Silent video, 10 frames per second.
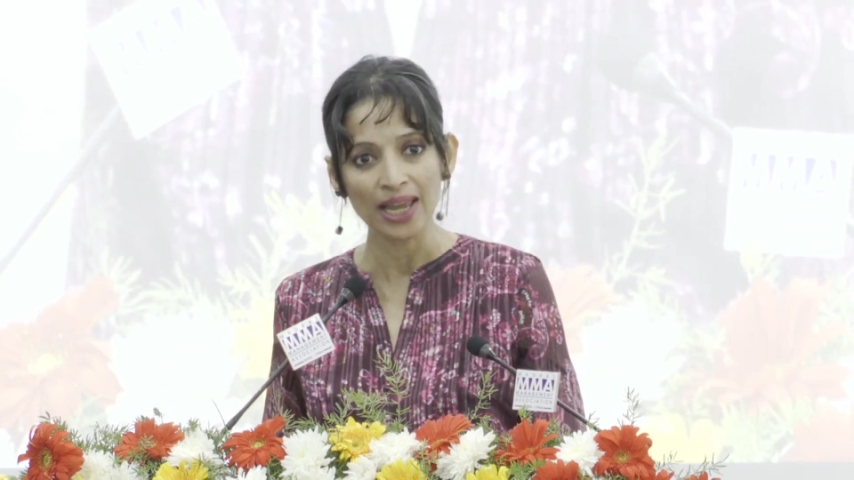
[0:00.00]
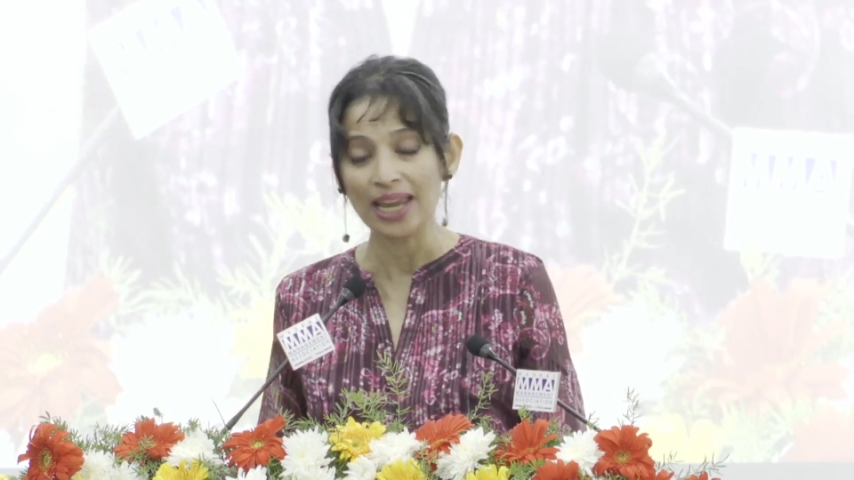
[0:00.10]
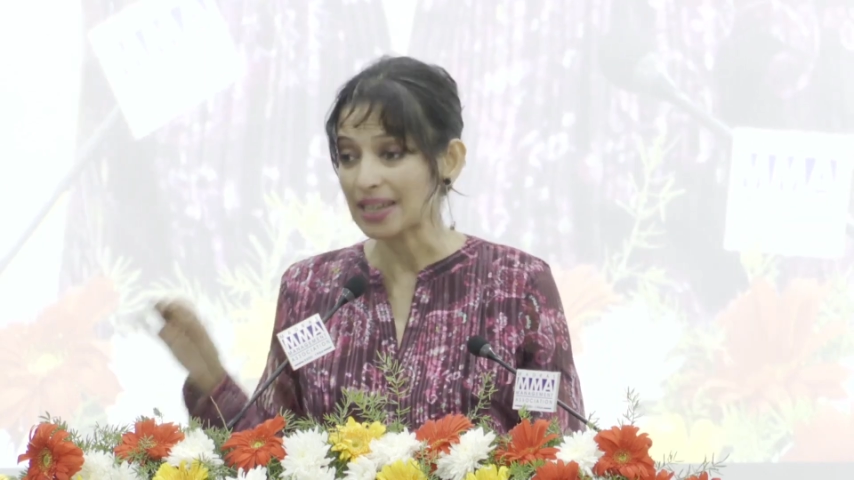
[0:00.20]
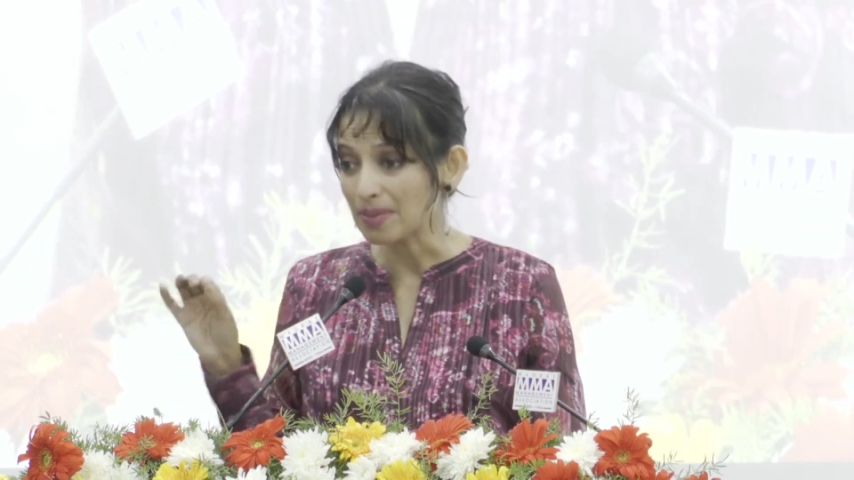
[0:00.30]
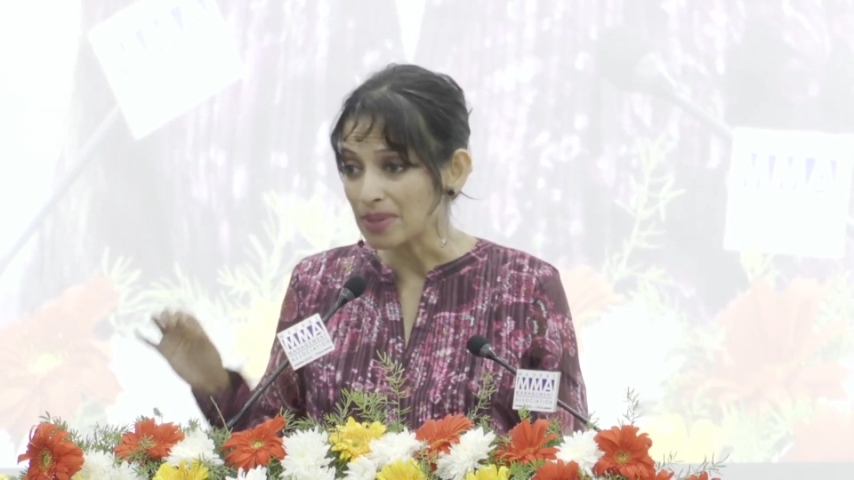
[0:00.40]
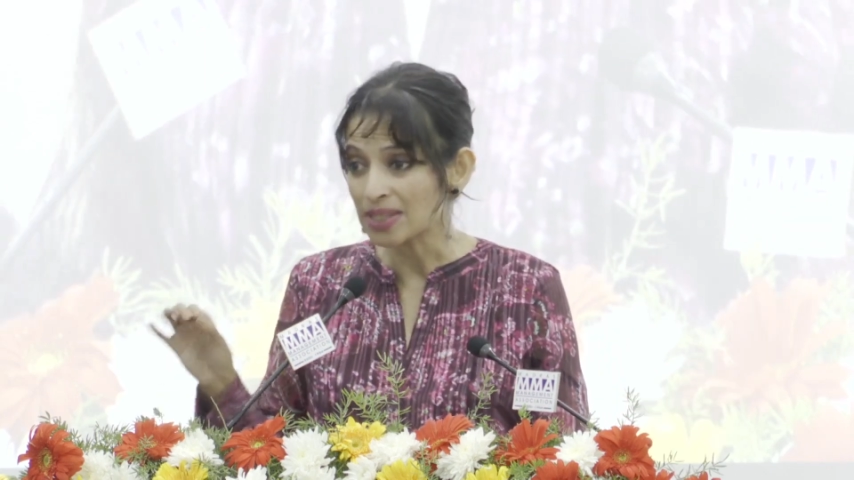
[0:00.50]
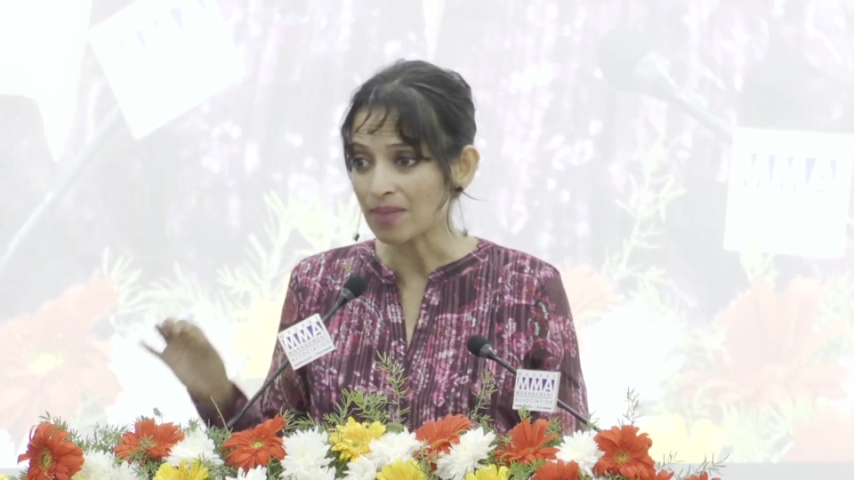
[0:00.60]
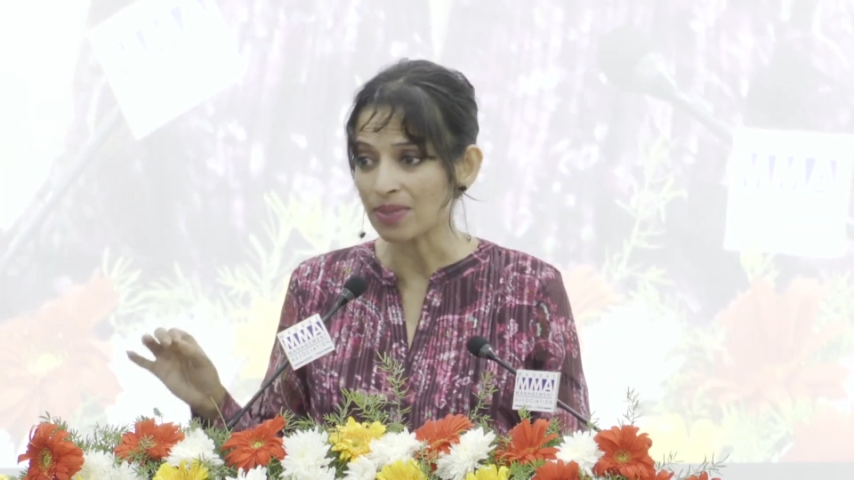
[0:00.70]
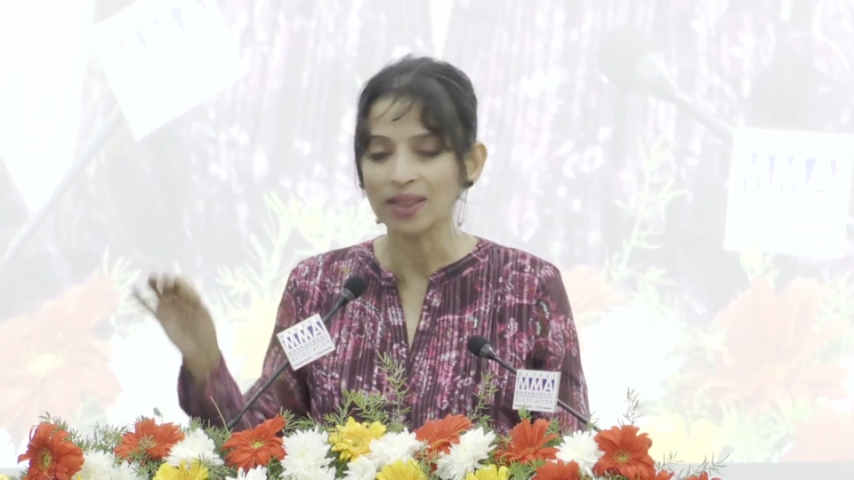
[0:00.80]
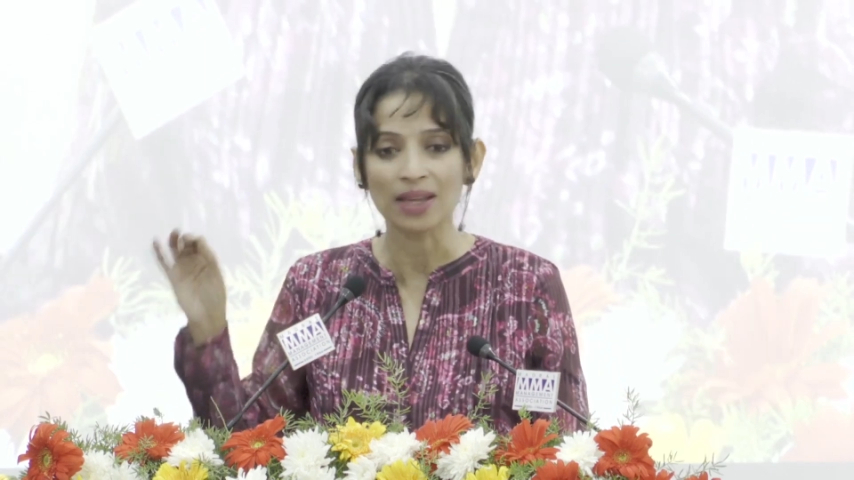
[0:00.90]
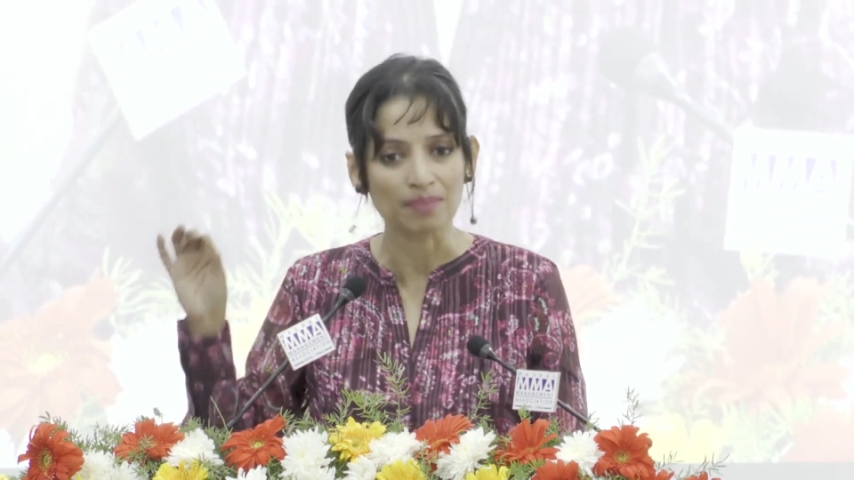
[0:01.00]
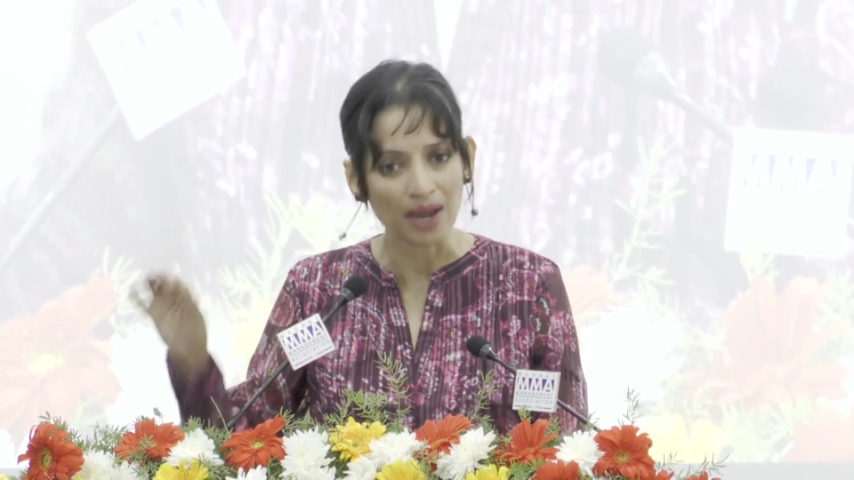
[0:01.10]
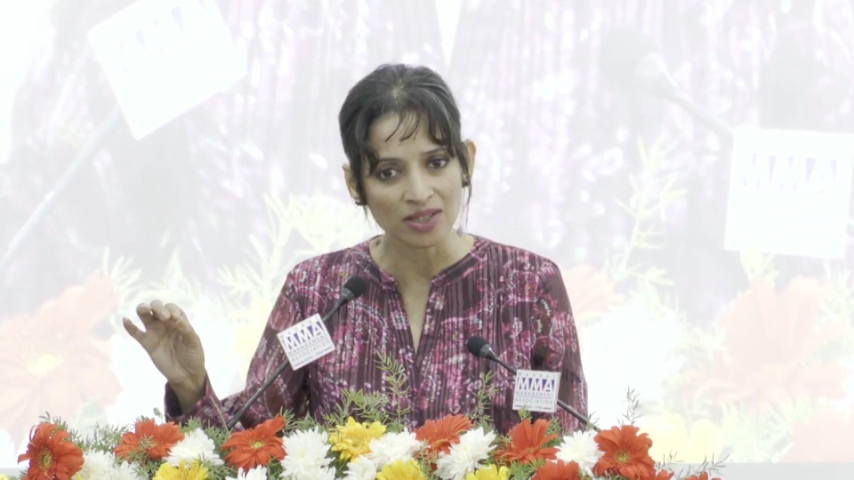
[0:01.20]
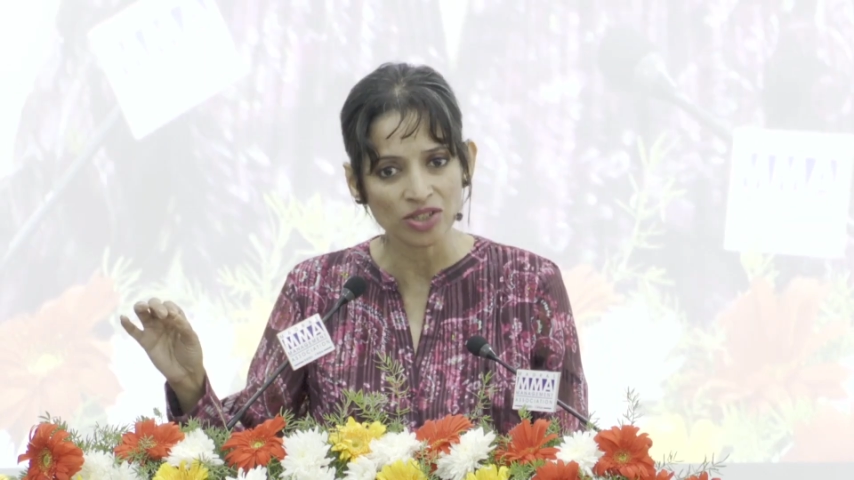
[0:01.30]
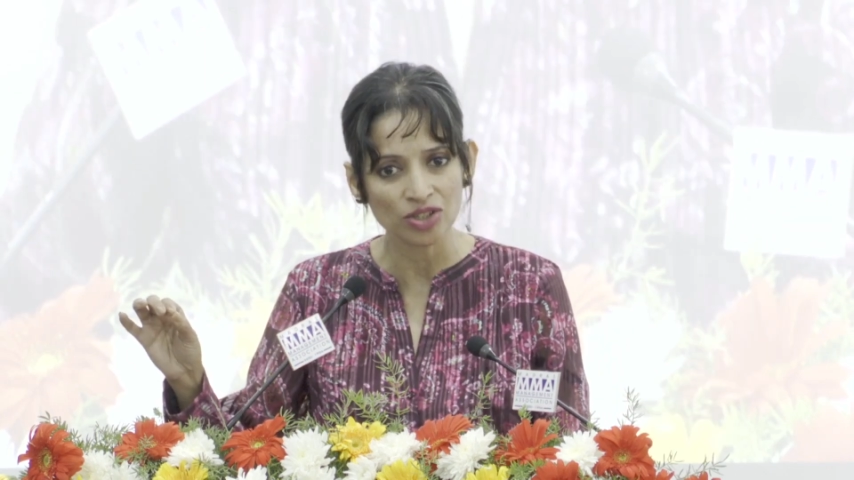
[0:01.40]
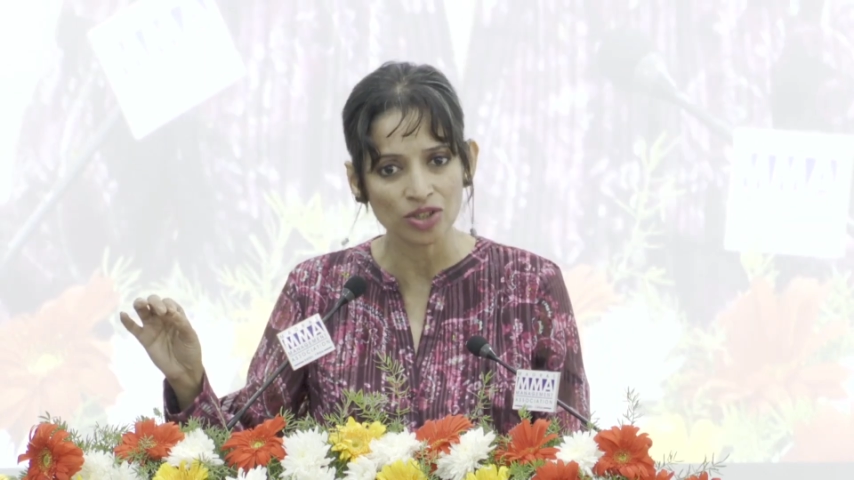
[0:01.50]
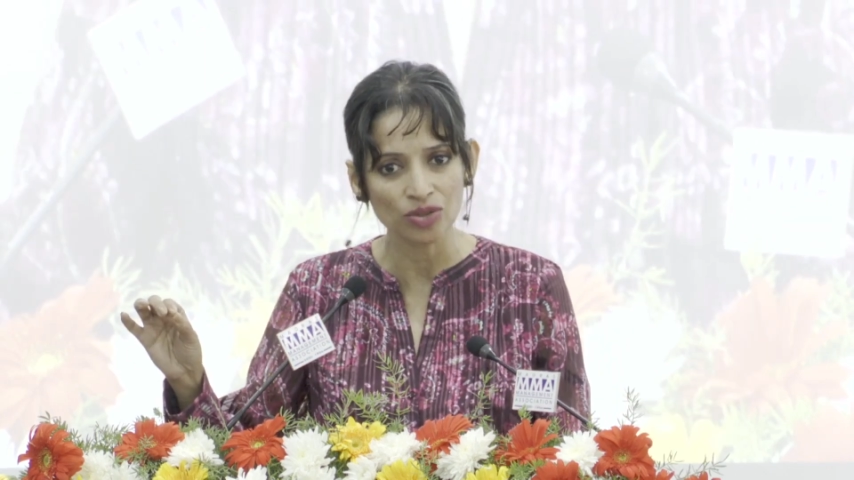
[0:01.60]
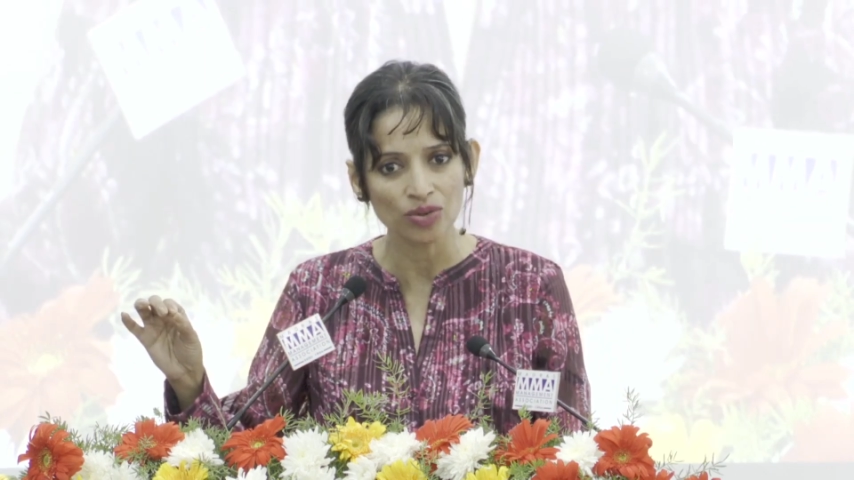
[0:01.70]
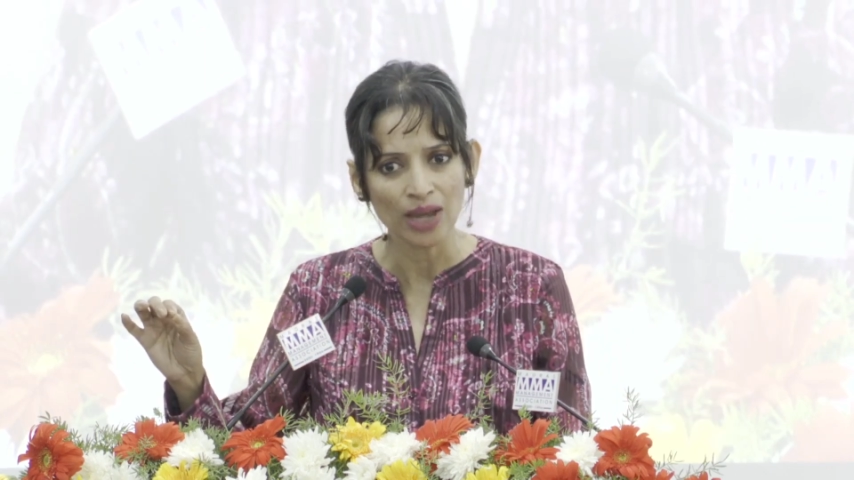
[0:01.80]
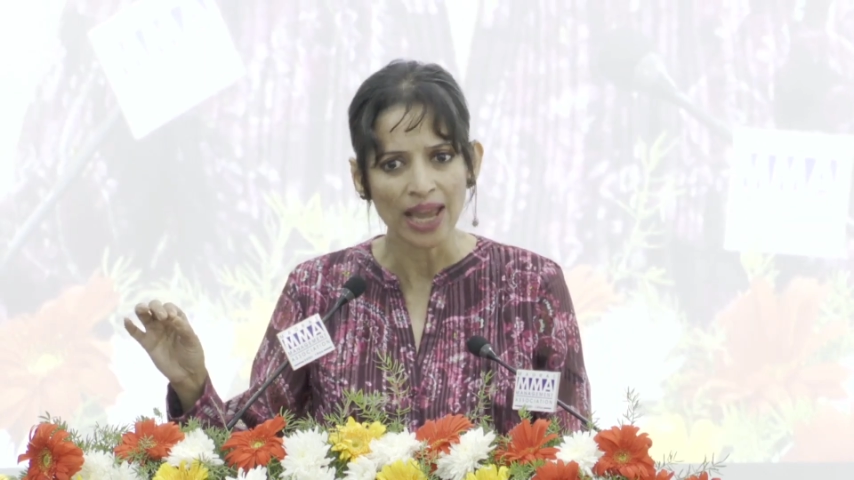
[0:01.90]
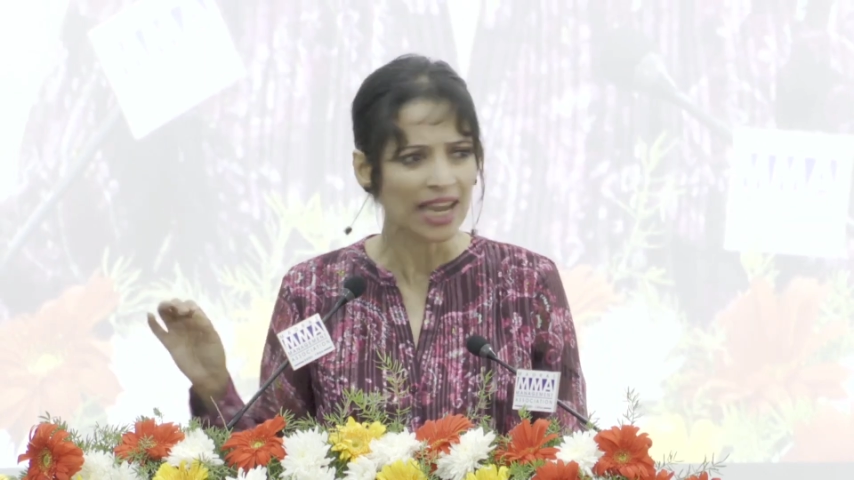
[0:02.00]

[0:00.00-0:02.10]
It can be something that matters to you.